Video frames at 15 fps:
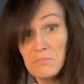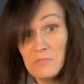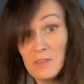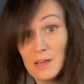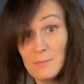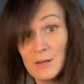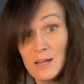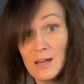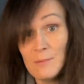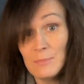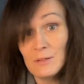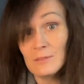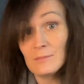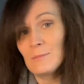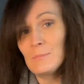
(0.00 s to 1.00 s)
that may
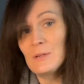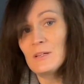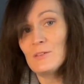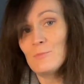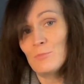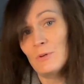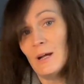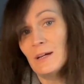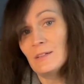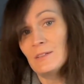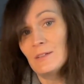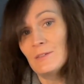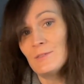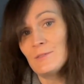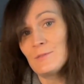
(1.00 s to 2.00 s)
happen because
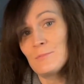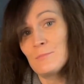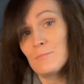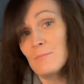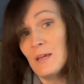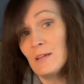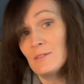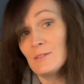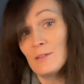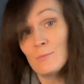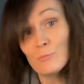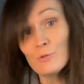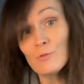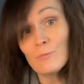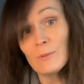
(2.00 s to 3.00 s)
practice makes
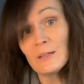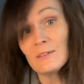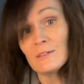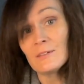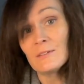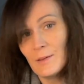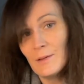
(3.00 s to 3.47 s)
improvement.